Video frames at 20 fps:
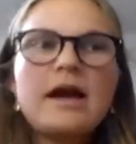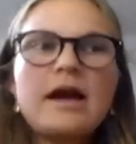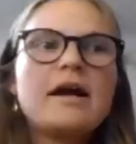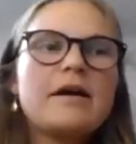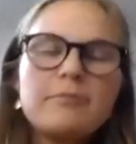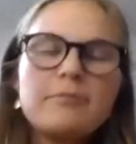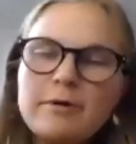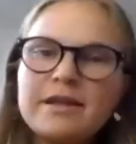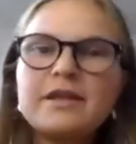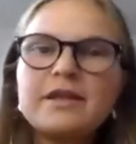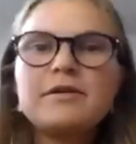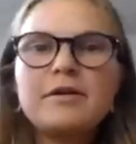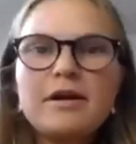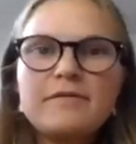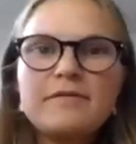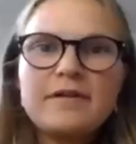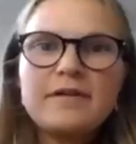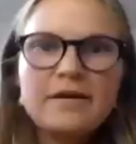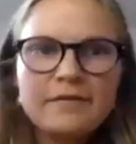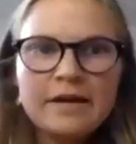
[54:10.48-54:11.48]
whether you
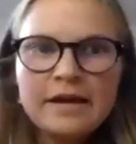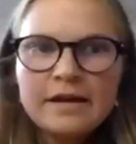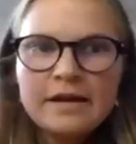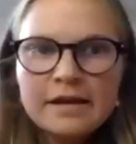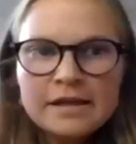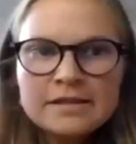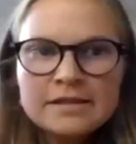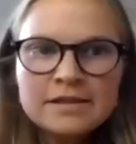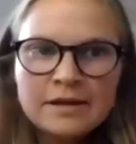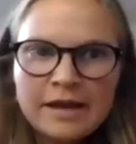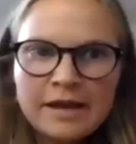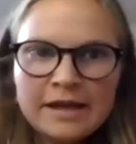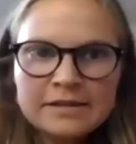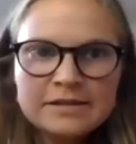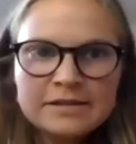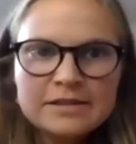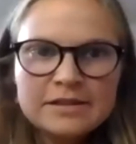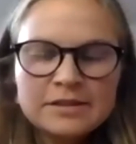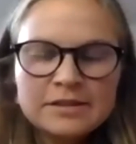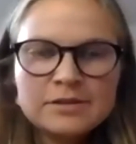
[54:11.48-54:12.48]
have ever
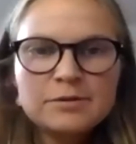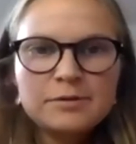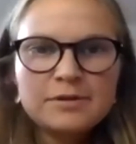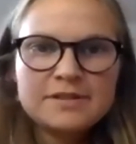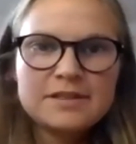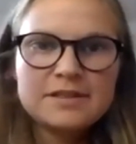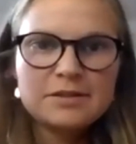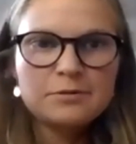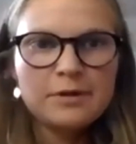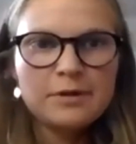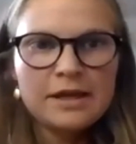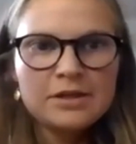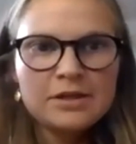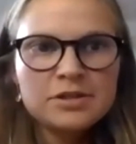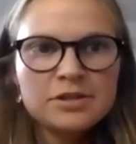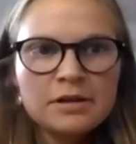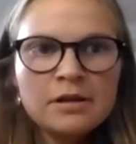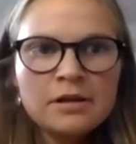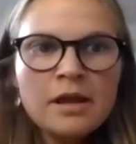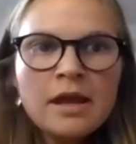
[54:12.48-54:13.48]
interacted into a
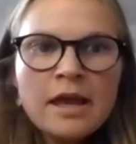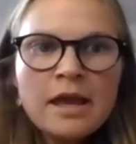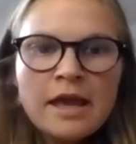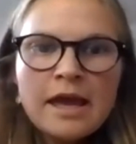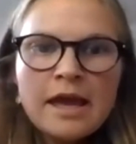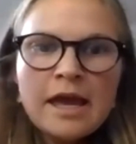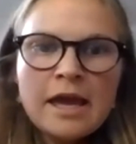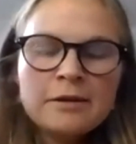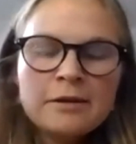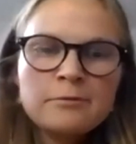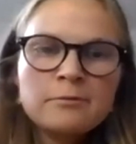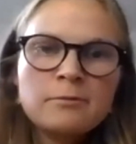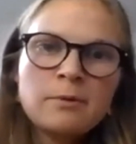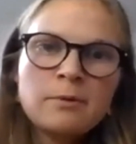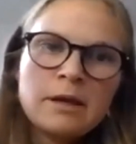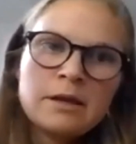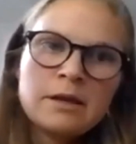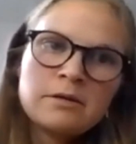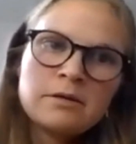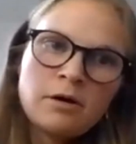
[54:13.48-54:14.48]
situation, and
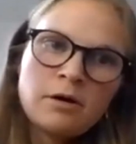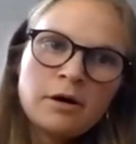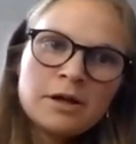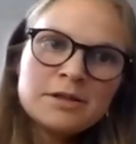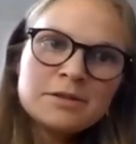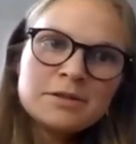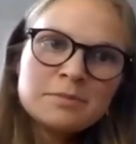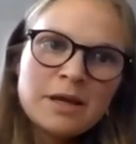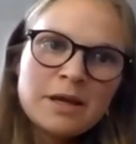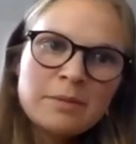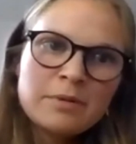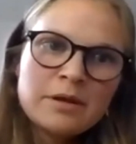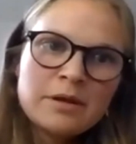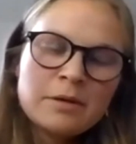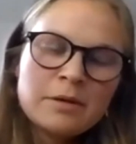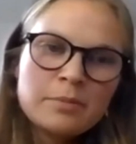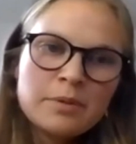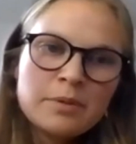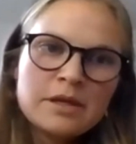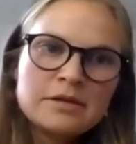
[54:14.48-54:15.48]
when not,
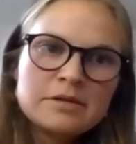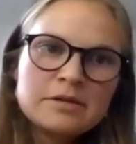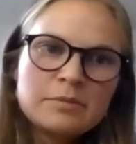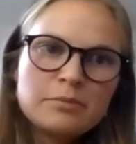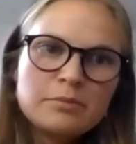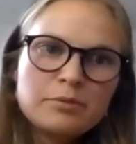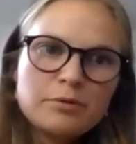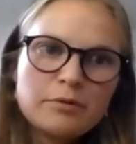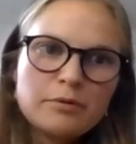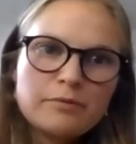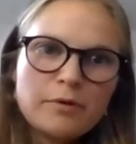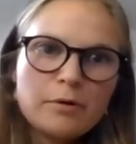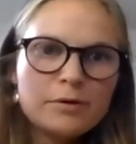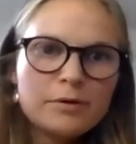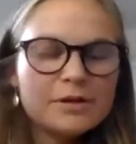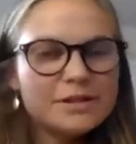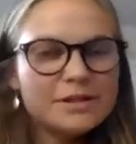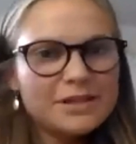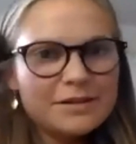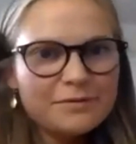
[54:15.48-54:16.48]
maybe a bit a
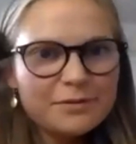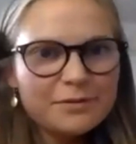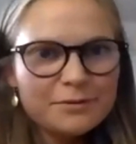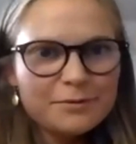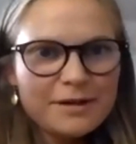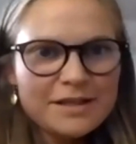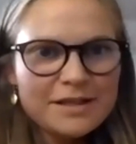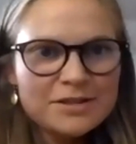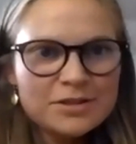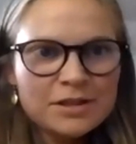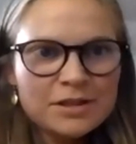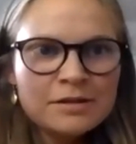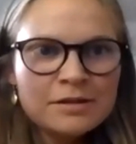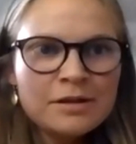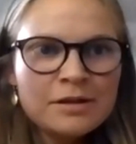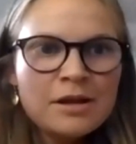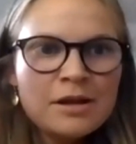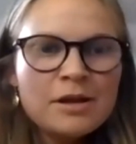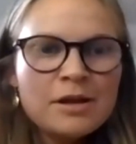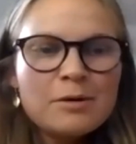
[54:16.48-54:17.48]
provocative
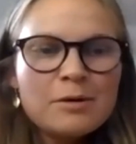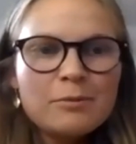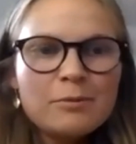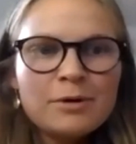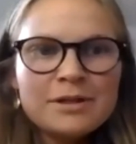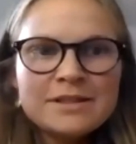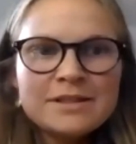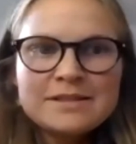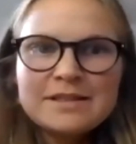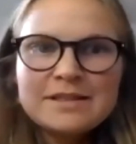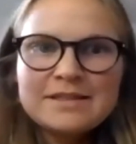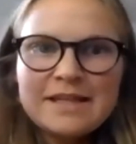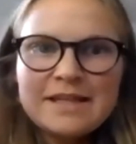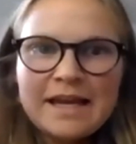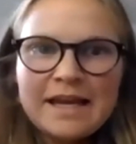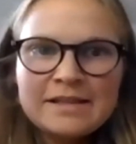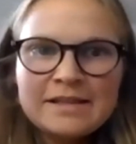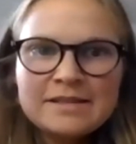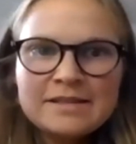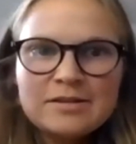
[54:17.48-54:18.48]
question, what is the
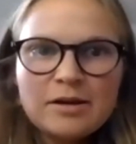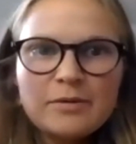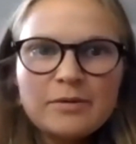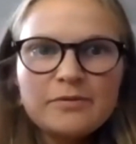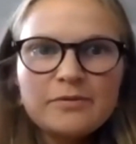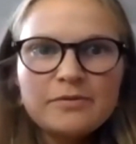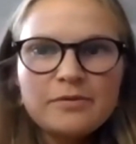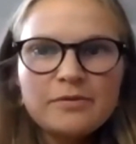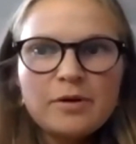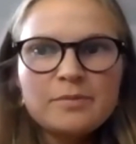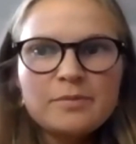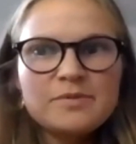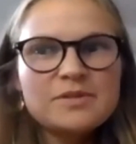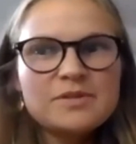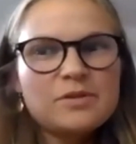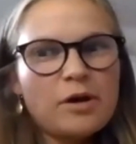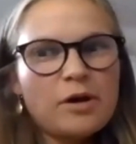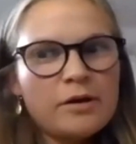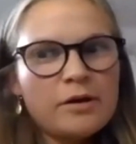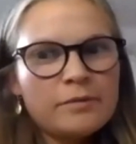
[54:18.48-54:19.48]
sense of
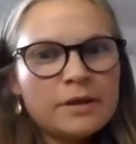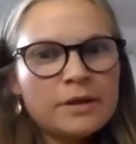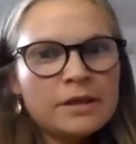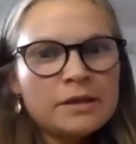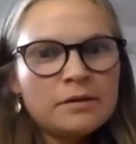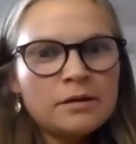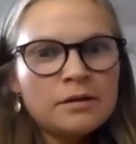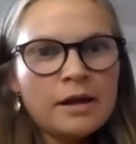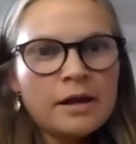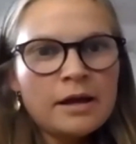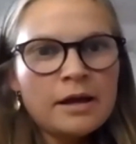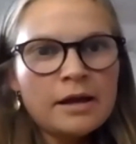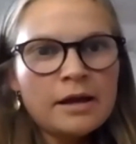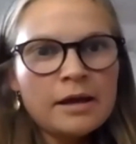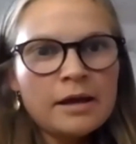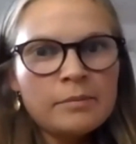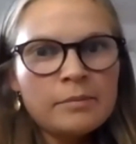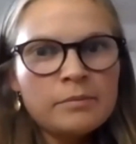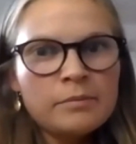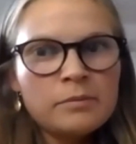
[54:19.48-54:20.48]
observing
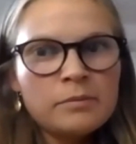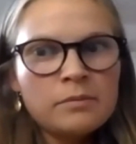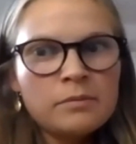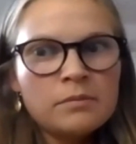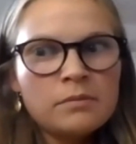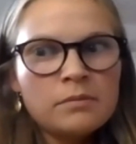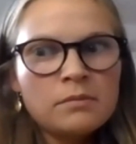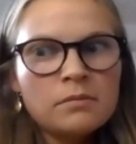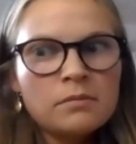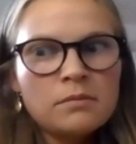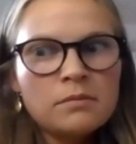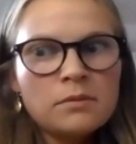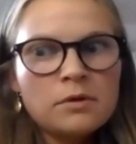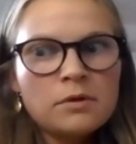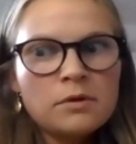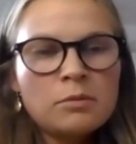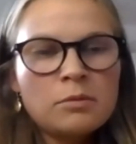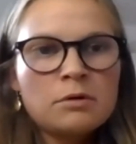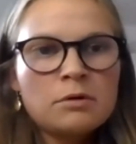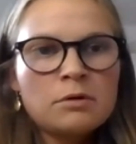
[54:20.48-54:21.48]

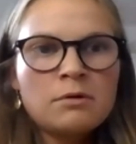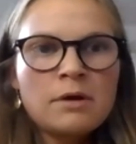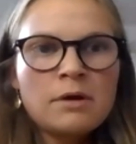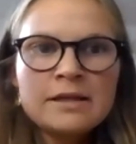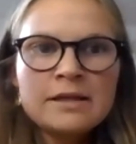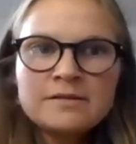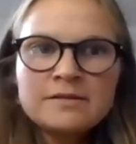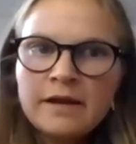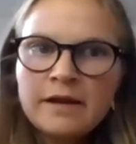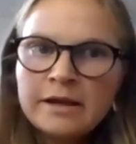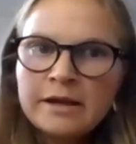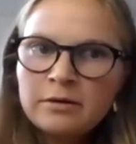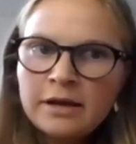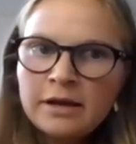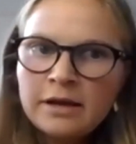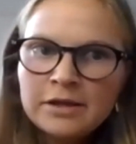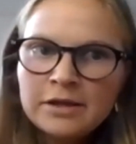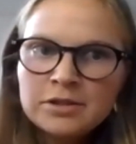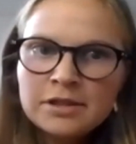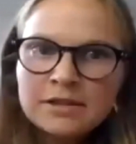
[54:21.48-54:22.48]
human rights
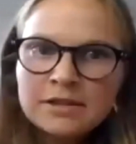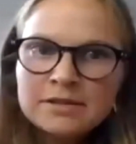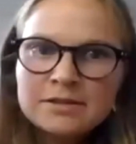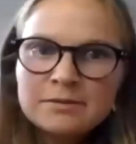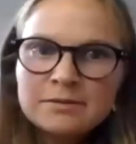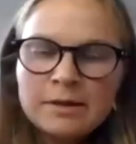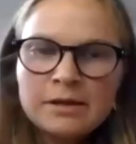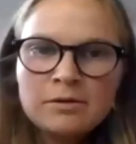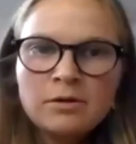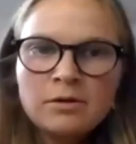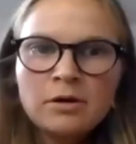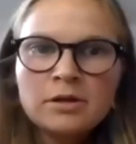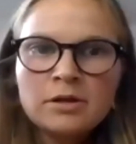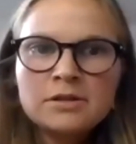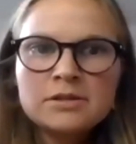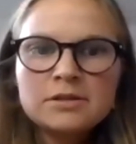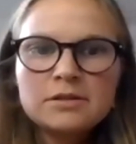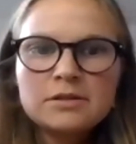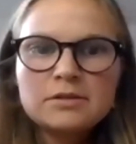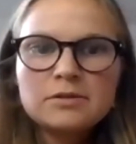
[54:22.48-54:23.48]
violations when
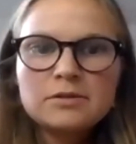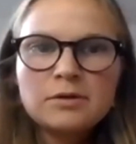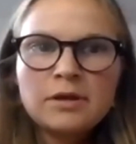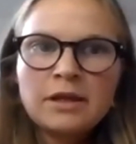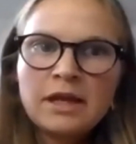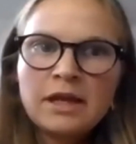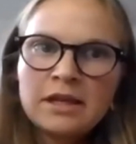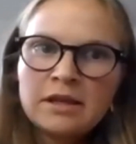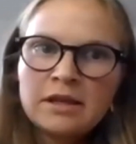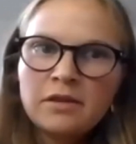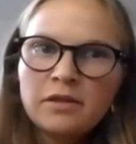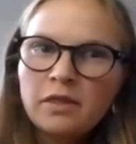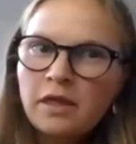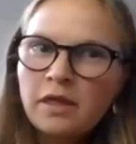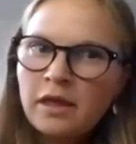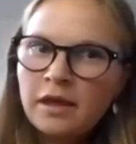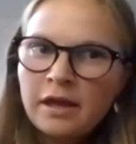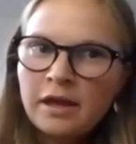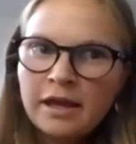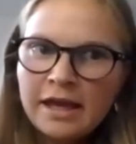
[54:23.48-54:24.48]
not doing
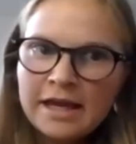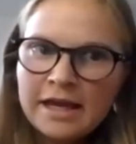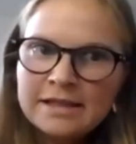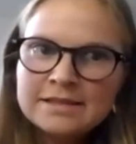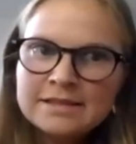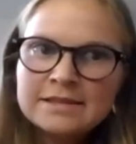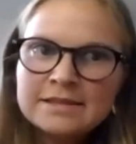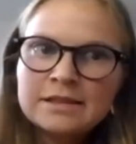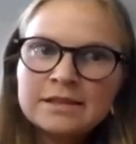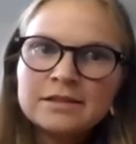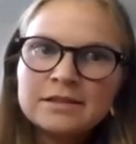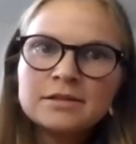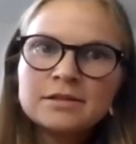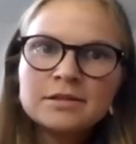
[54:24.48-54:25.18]
anything against it?